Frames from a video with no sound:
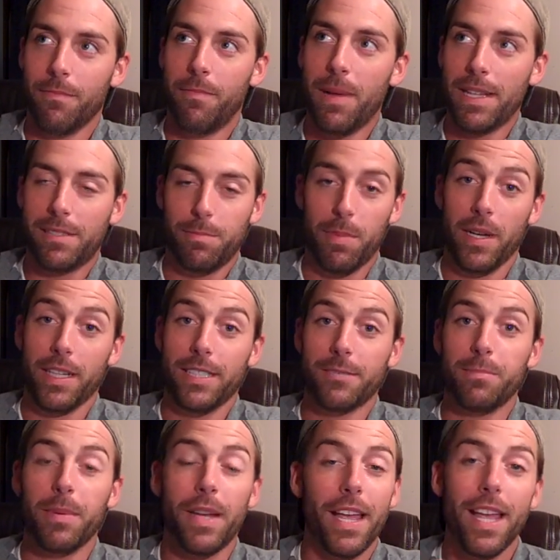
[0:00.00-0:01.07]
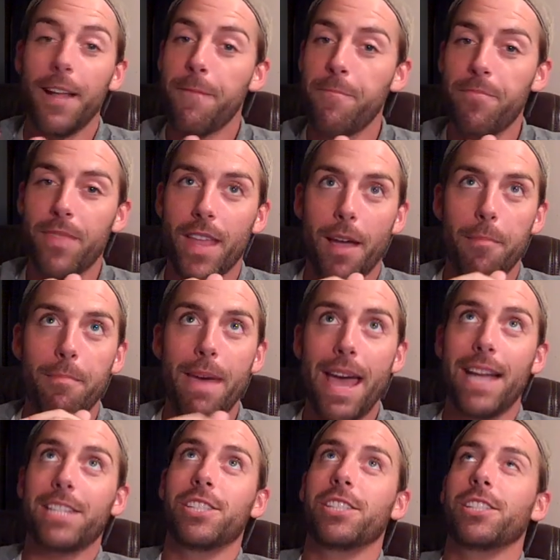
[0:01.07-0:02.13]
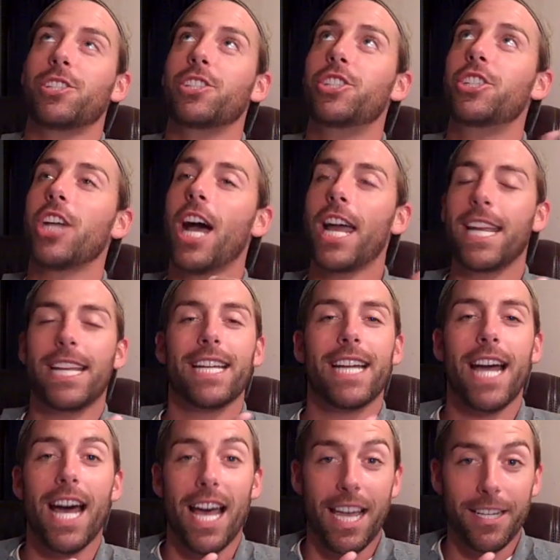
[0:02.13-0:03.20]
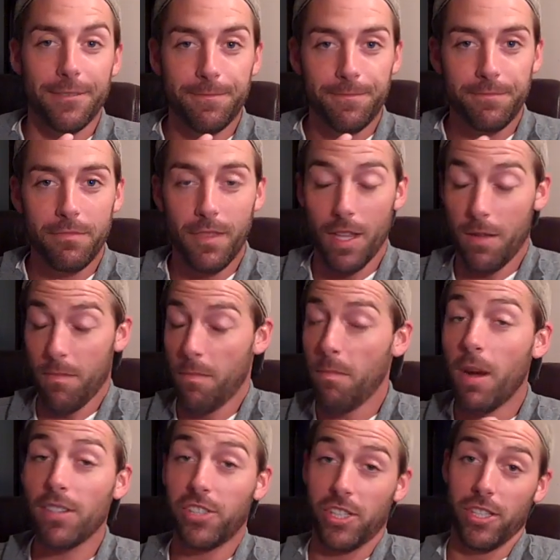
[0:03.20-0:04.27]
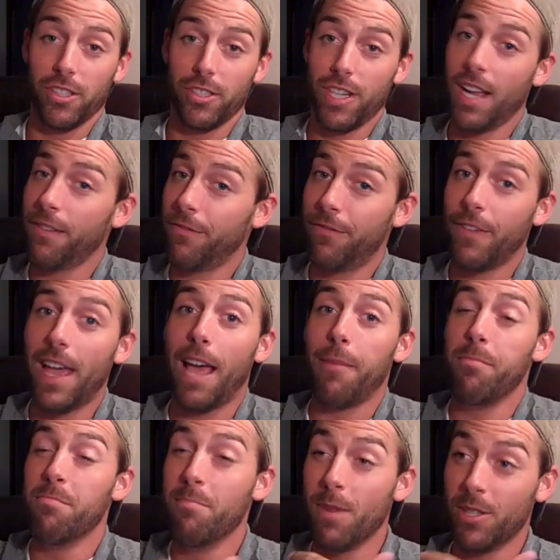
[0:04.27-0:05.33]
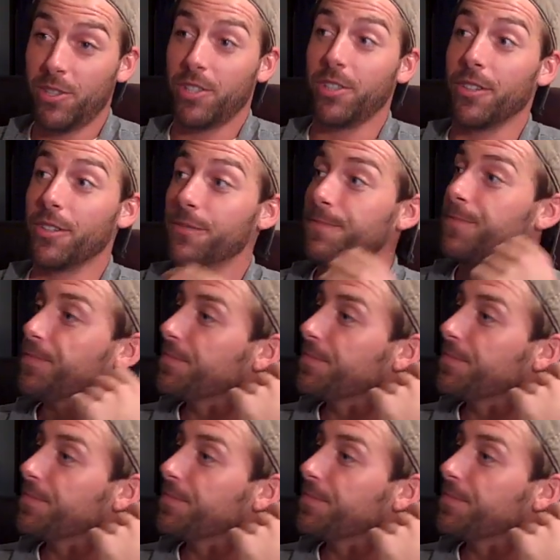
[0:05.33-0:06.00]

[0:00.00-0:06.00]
best buddies, but imagine this giant guy, muscular, not fat, muscular,